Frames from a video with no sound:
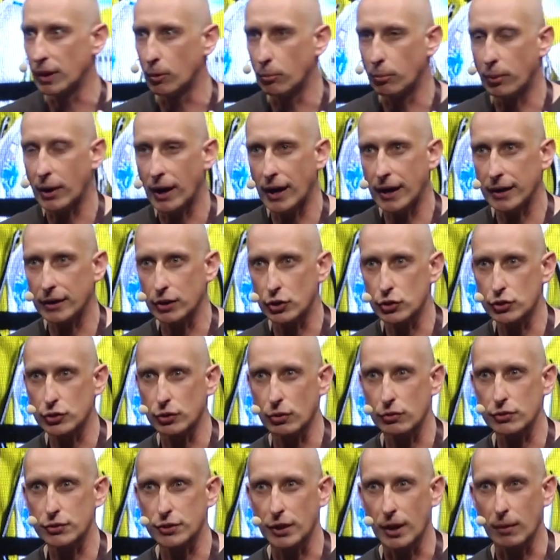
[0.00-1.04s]
a bag or
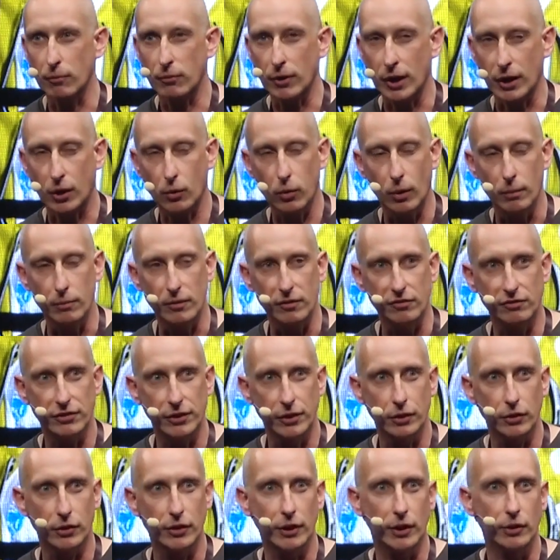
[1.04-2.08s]
sorts of equipment
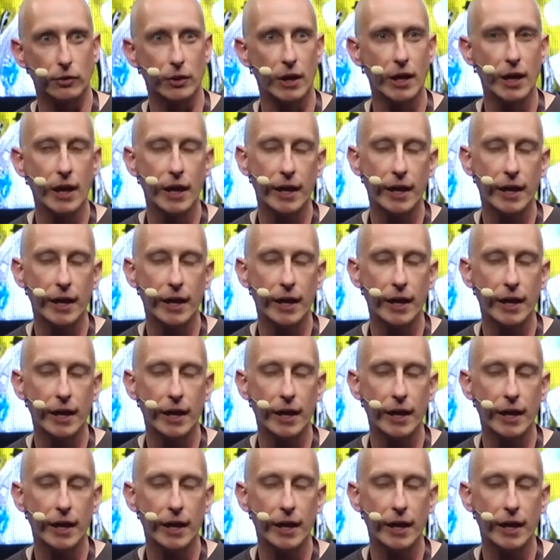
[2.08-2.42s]
failure out